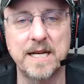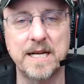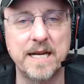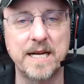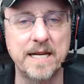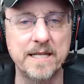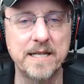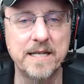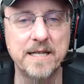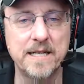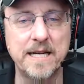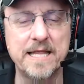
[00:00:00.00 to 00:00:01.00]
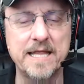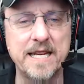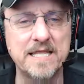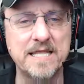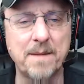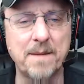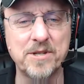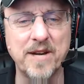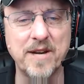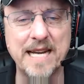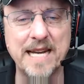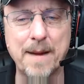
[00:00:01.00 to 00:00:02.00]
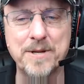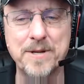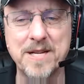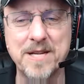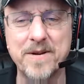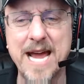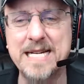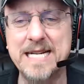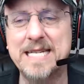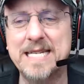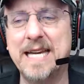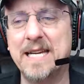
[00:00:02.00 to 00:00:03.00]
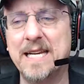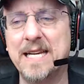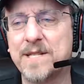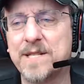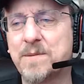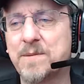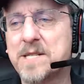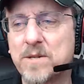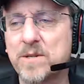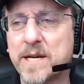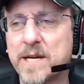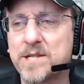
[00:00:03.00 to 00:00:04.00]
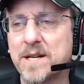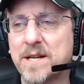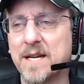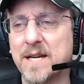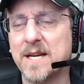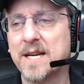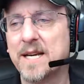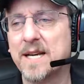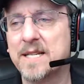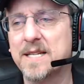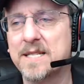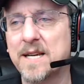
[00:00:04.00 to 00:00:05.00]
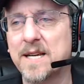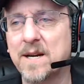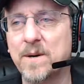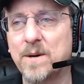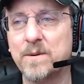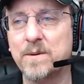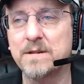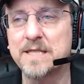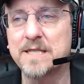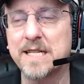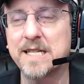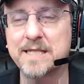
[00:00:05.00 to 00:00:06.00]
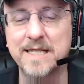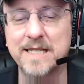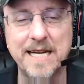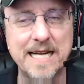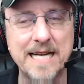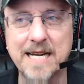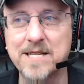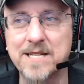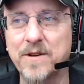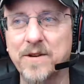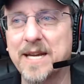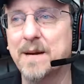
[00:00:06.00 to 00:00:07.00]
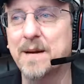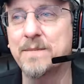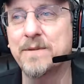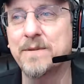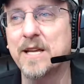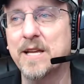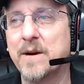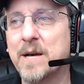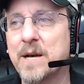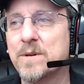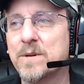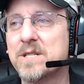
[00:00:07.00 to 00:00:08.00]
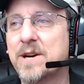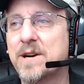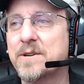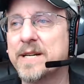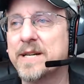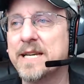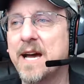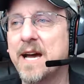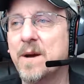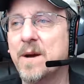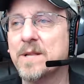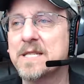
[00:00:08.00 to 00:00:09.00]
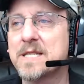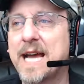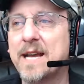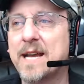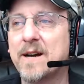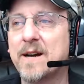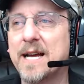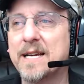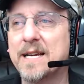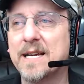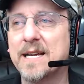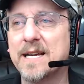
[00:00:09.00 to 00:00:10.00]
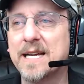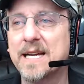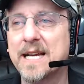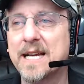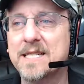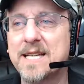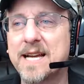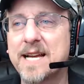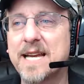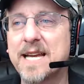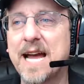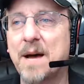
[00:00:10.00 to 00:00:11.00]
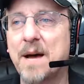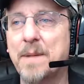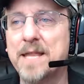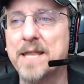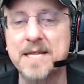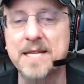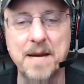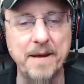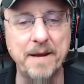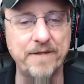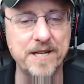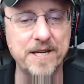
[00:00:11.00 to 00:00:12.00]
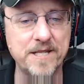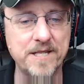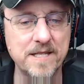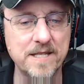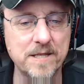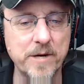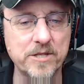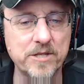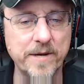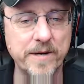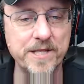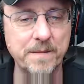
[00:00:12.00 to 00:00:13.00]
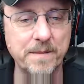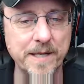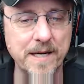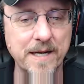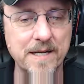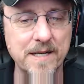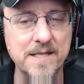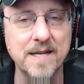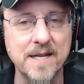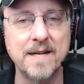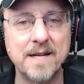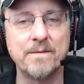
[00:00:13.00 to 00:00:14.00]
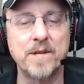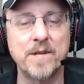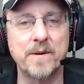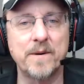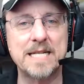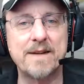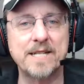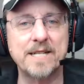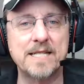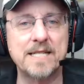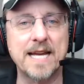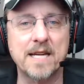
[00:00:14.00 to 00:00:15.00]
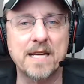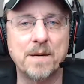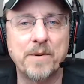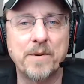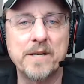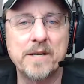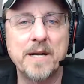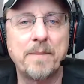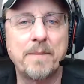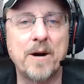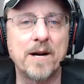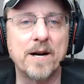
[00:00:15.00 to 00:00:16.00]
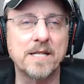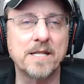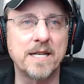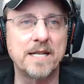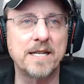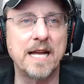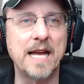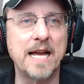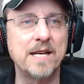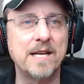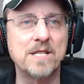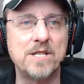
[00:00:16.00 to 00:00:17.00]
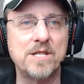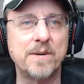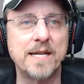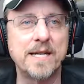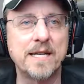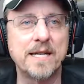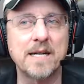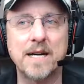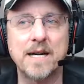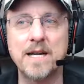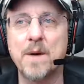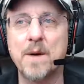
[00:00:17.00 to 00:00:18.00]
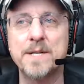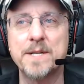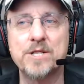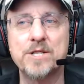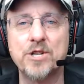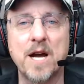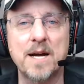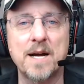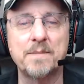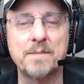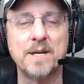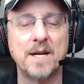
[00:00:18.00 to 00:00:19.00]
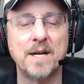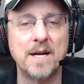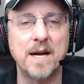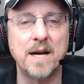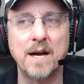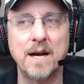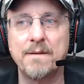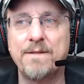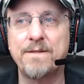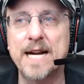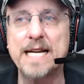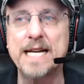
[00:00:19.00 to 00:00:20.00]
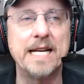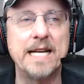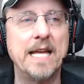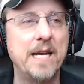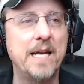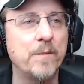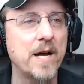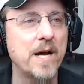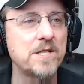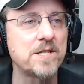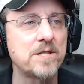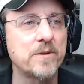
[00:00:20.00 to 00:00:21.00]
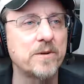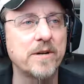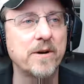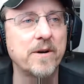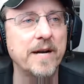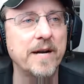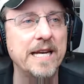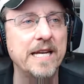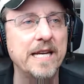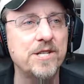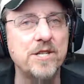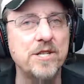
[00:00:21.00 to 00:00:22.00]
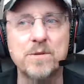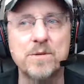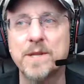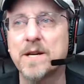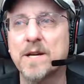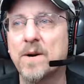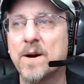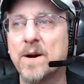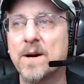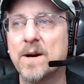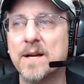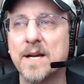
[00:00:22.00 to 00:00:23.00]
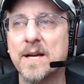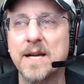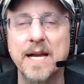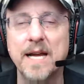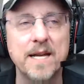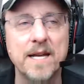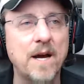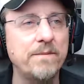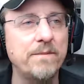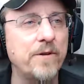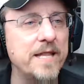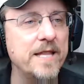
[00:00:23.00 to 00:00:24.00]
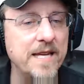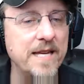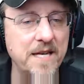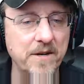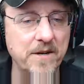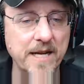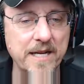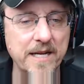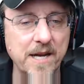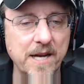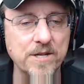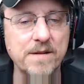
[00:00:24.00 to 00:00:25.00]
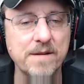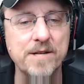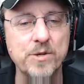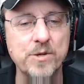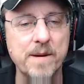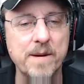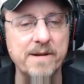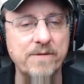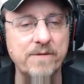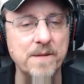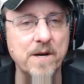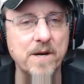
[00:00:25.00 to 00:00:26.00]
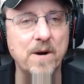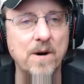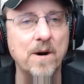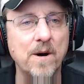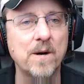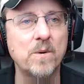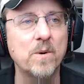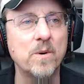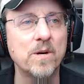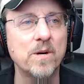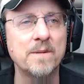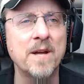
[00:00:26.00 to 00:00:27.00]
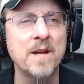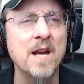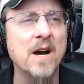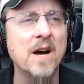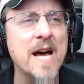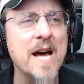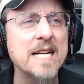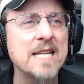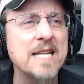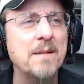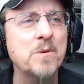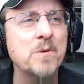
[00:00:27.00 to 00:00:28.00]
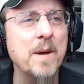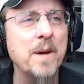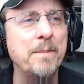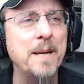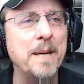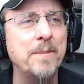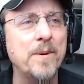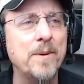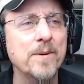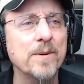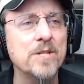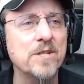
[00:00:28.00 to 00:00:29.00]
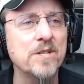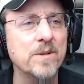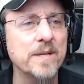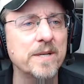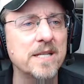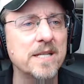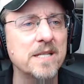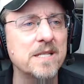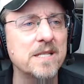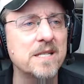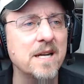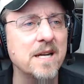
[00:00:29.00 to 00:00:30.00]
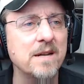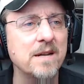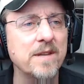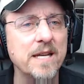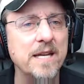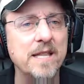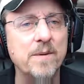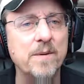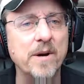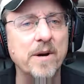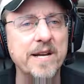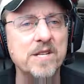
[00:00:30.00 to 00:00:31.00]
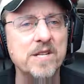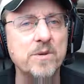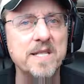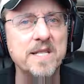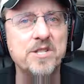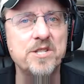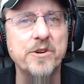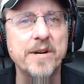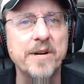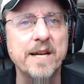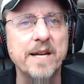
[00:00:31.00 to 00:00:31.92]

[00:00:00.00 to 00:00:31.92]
And he's up to like episode 18 of his restoration. And so as I told him, he will certainly know this Cadillac inside and out by the time he finishes this restoration, because he's having to take it completely apart, and he's doing a yeoman's job finding any rust or any issues with the car. And hopefully then he'll get years of enjoyment from the car. Or a lot of times what people do is they really enjoy the journey of